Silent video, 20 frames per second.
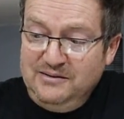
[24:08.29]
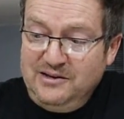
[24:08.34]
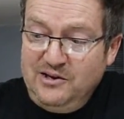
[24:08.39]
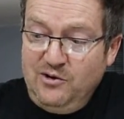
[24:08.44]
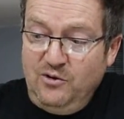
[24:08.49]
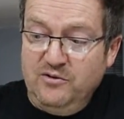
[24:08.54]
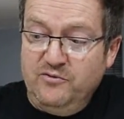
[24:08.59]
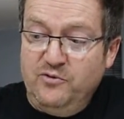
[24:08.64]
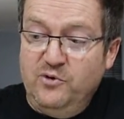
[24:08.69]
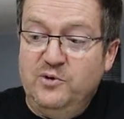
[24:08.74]
the
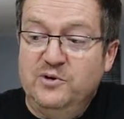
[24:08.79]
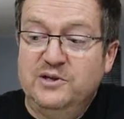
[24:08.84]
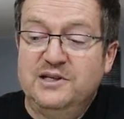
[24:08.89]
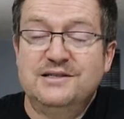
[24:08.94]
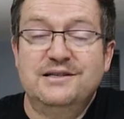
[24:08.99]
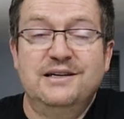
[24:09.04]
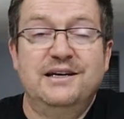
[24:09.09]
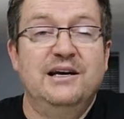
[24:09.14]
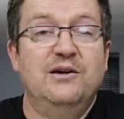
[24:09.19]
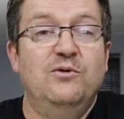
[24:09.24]
olive oil
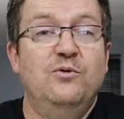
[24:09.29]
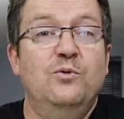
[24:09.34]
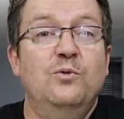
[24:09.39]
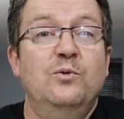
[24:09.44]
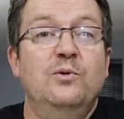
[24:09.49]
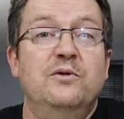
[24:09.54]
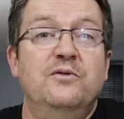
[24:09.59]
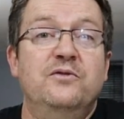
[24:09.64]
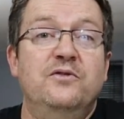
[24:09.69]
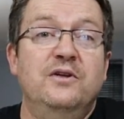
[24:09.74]
doesn't get
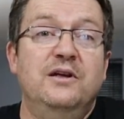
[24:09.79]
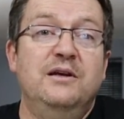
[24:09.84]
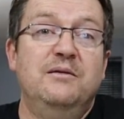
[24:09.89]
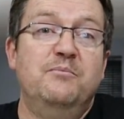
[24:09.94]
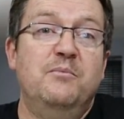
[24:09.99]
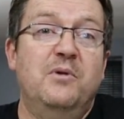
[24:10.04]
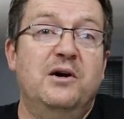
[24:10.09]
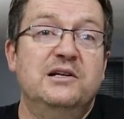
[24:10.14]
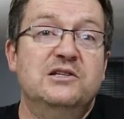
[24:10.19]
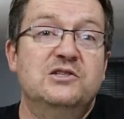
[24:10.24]
all of the
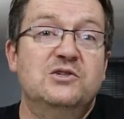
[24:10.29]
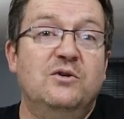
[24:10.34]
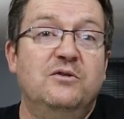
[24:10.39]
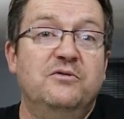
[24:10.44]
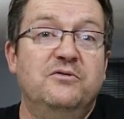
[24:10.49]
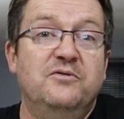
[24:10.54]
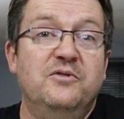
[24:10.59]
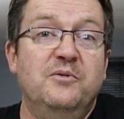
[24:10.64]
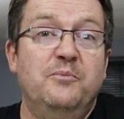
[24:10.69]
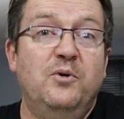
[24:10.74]
mites
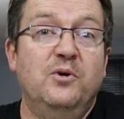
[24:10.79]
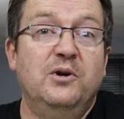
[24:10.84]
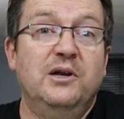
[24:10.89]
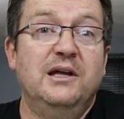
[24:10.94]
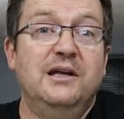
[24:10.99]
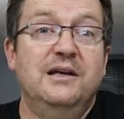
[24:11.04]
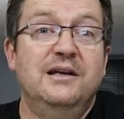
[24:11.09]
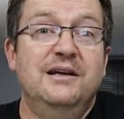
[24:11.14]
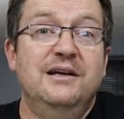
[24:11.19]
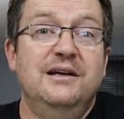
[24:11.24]
off the
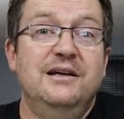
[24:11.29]
body.